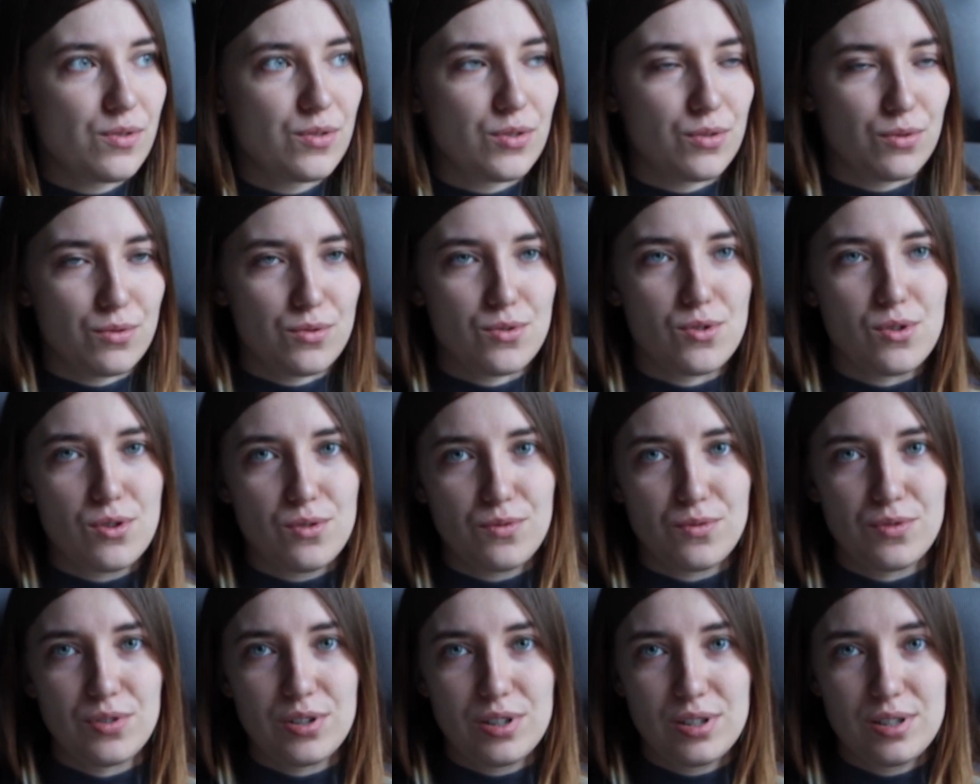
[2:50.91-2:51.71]

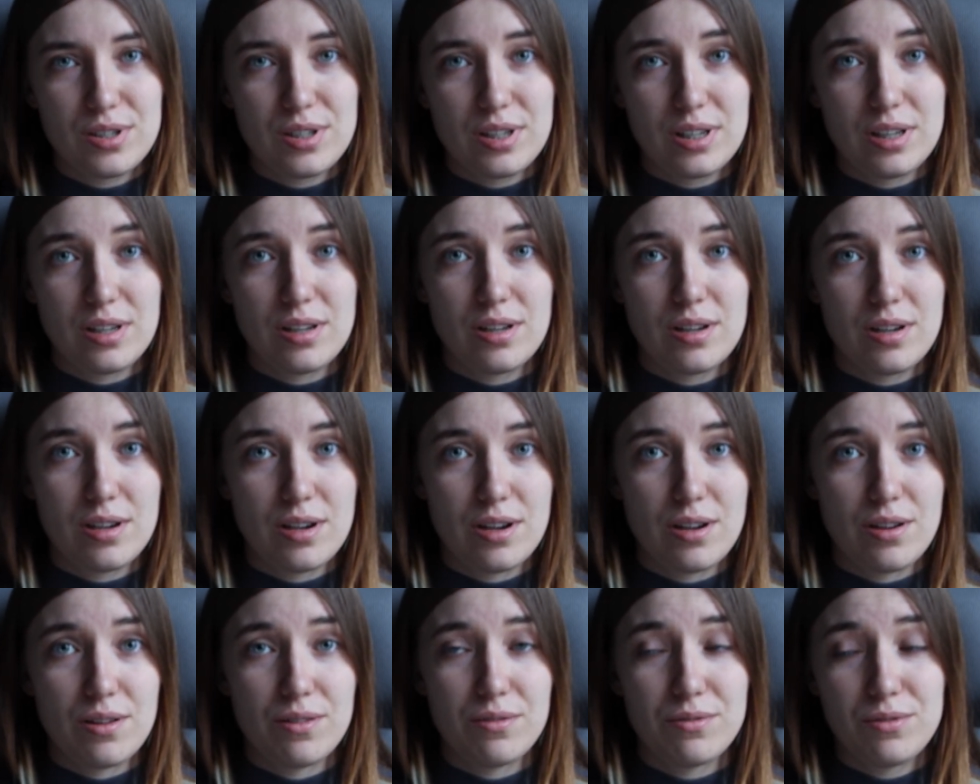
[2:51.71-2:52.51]
Softsurf is
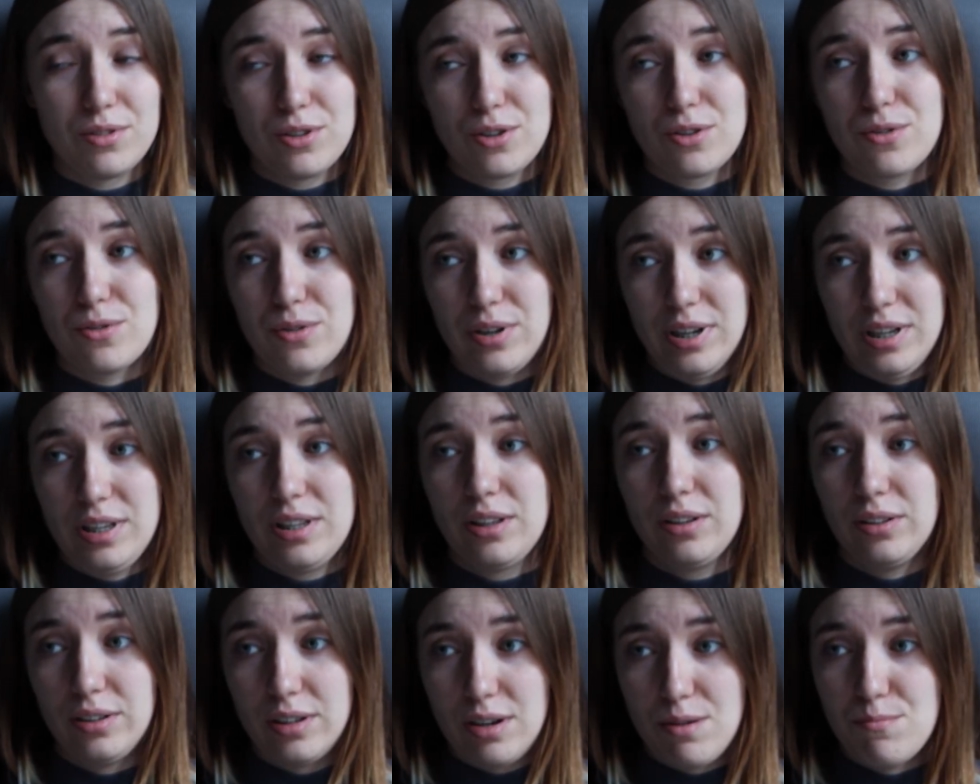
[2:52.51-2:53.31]
a
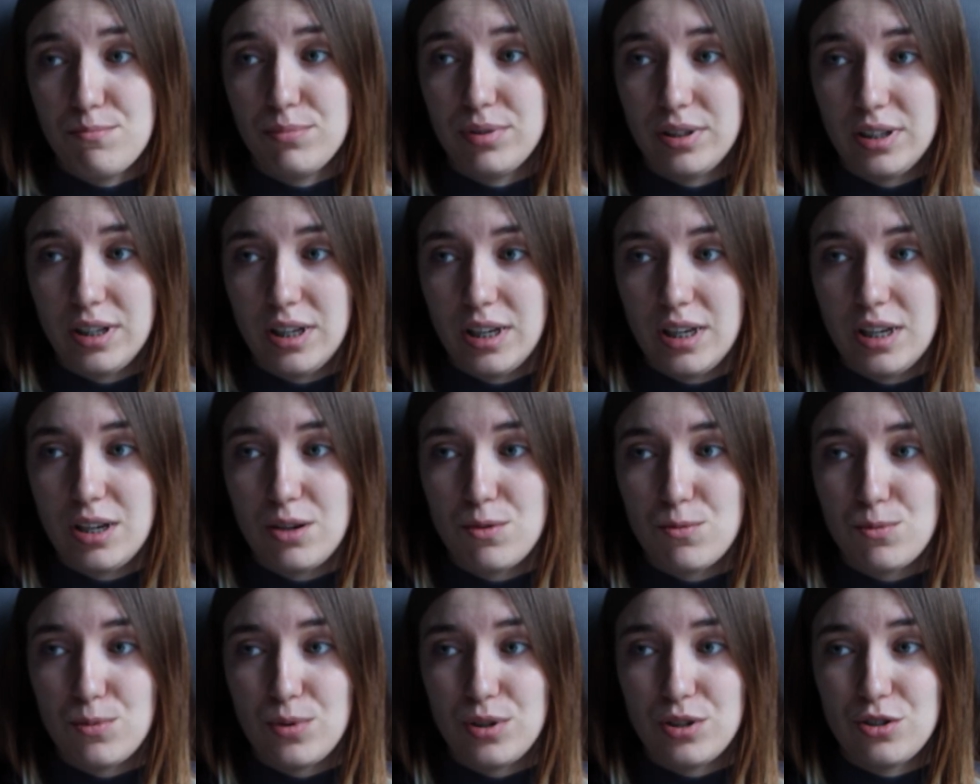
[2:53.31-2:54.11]
Ukrainian
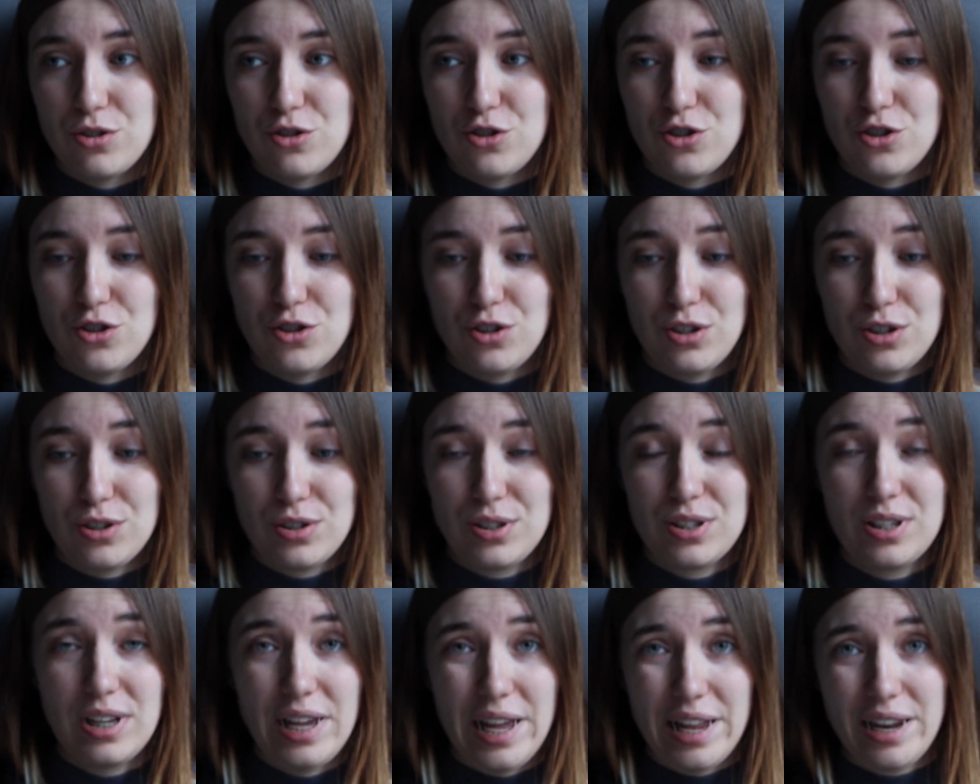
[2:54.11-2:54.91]
company, which
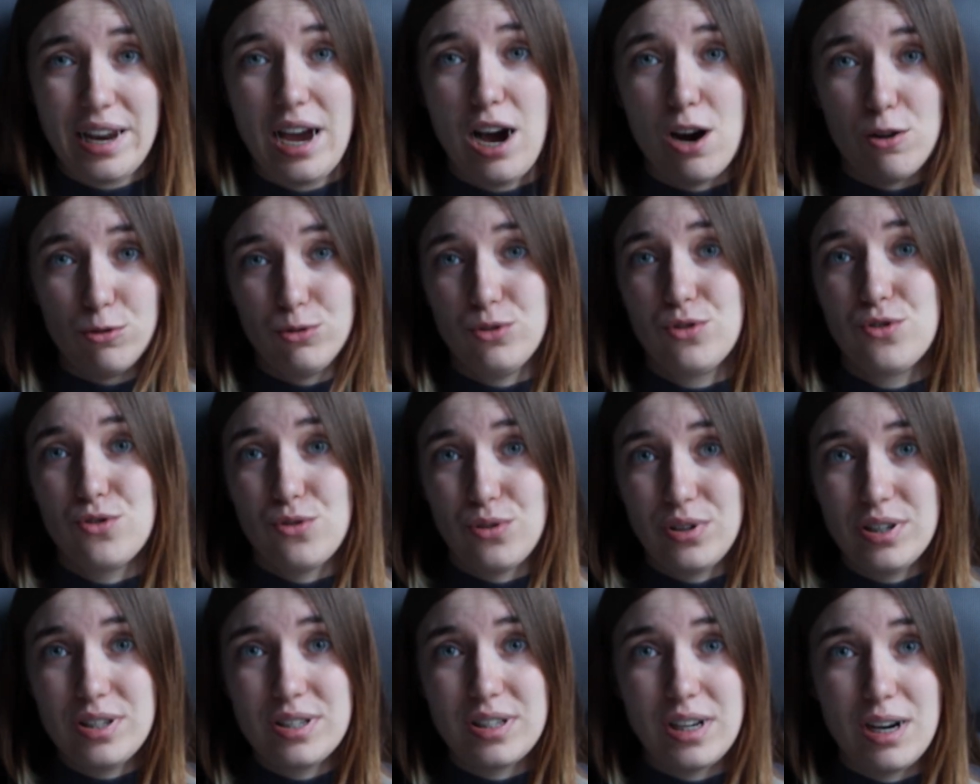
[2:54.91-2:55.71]
is an
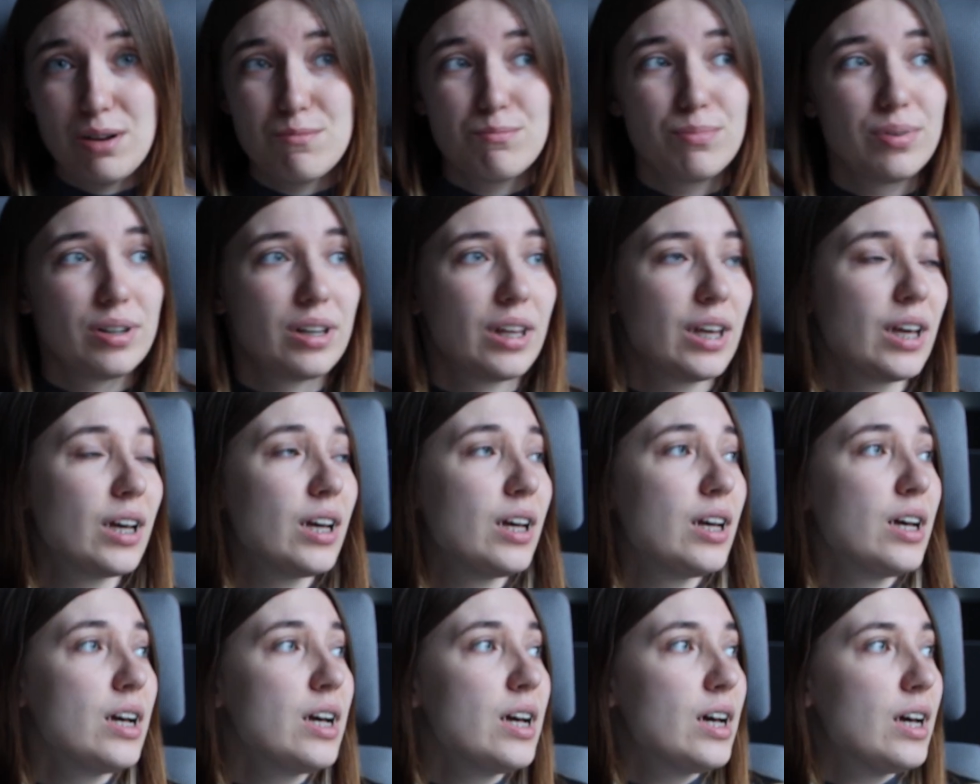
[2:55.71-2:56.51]
outsourced company,
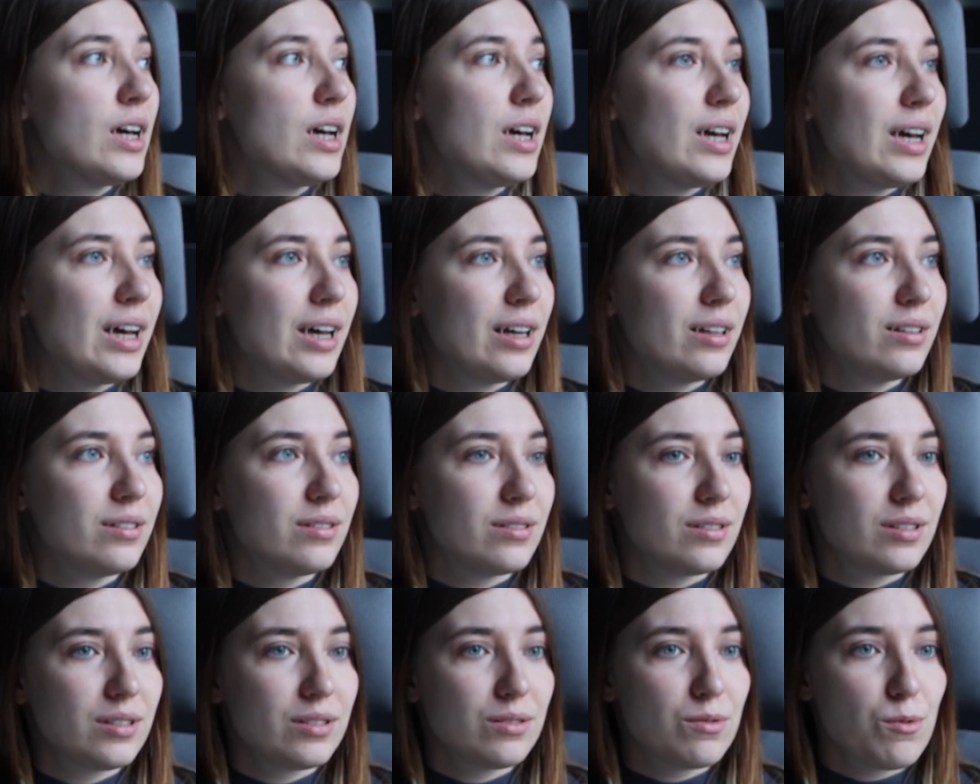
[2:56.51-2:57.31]

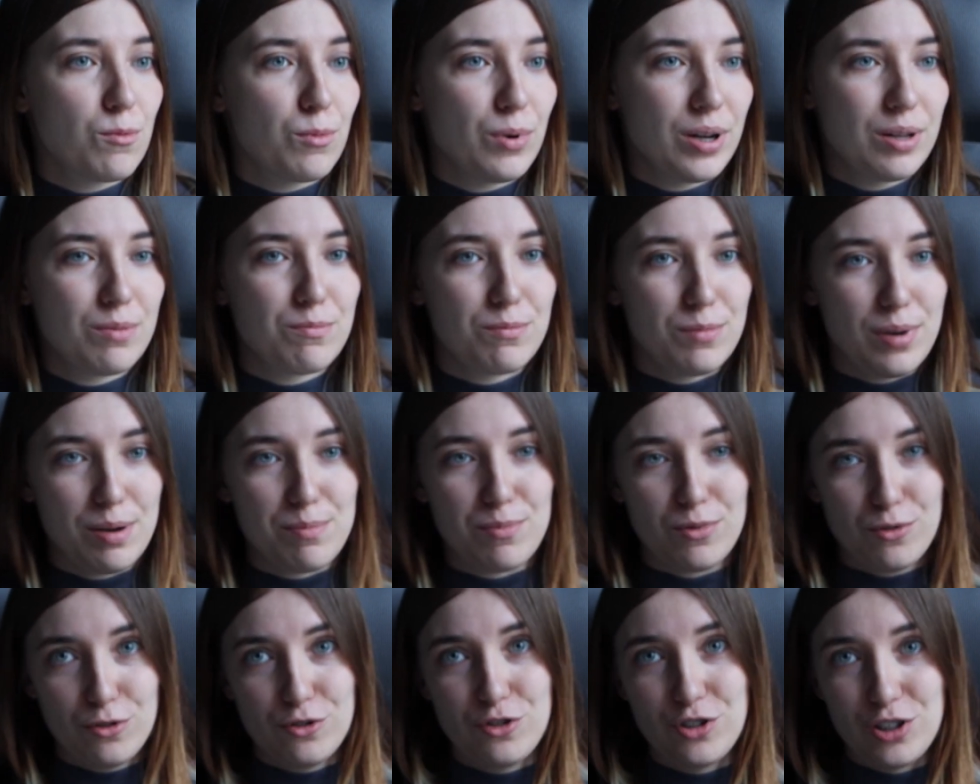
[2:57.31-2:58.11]
and when my
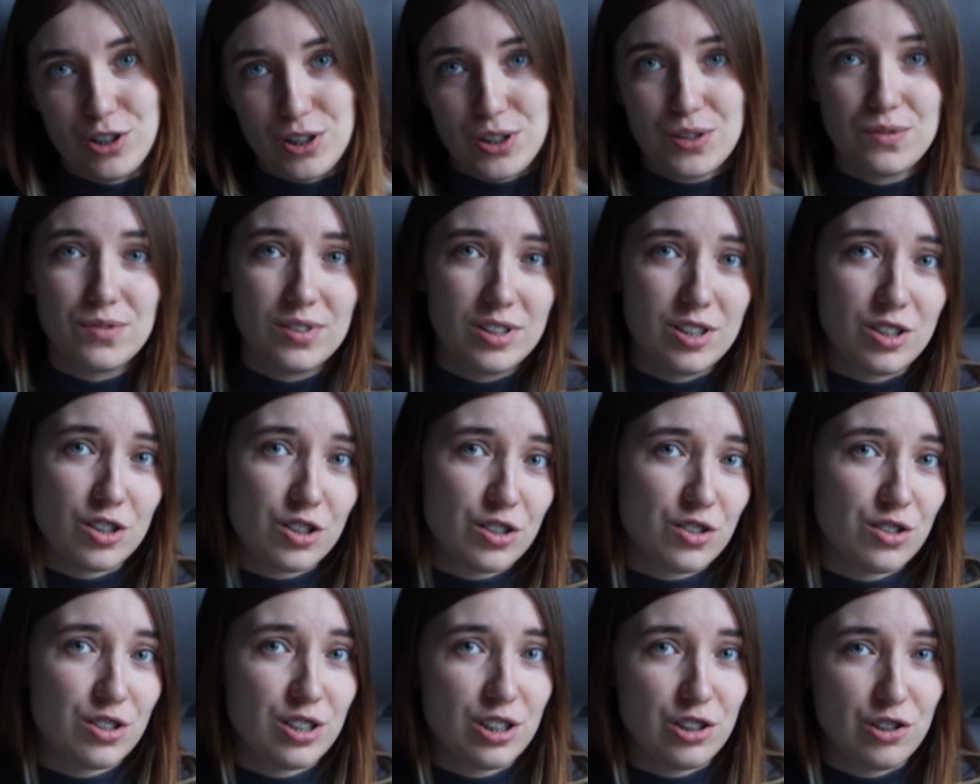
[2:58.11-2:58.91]
project is
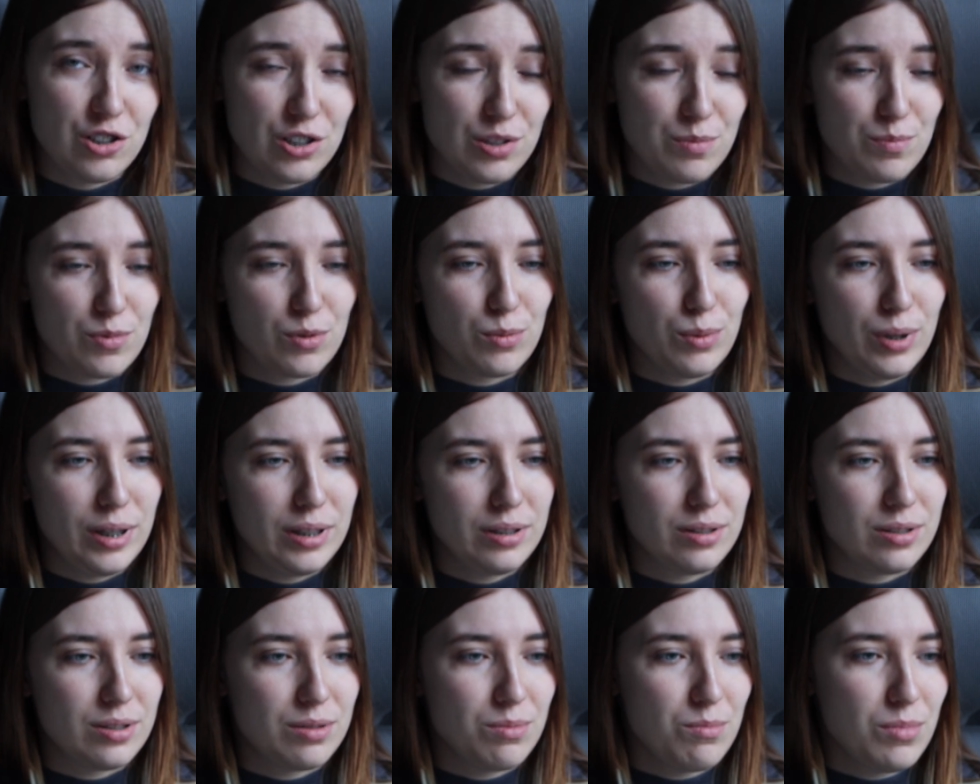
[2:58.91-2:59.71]
finished, they just
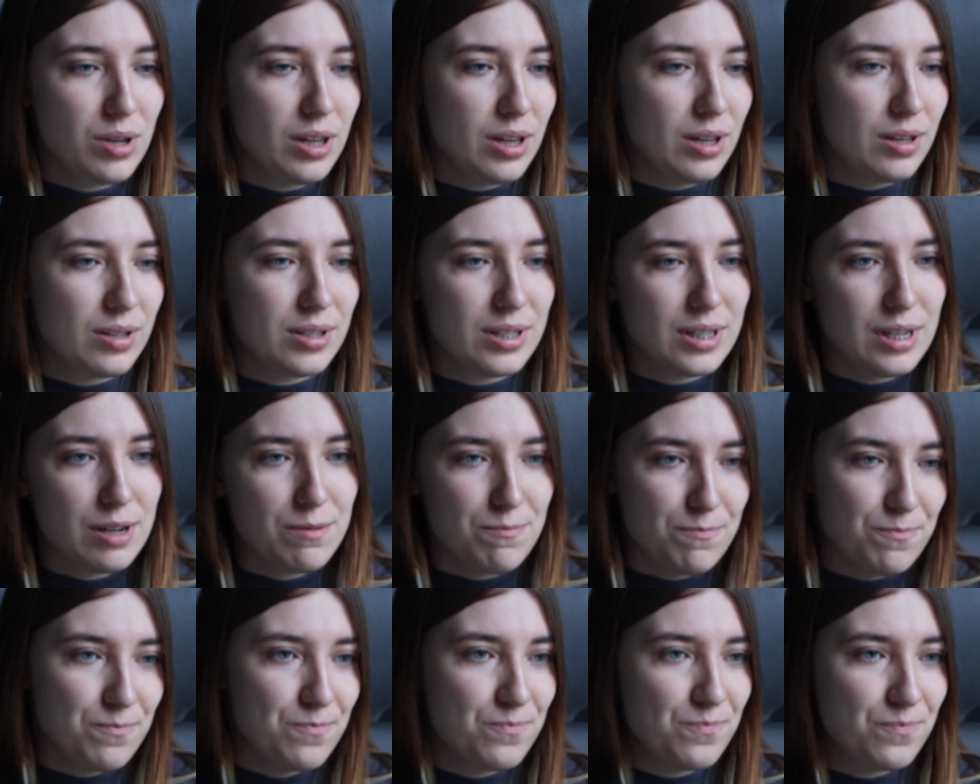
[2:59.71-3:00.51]
provide me some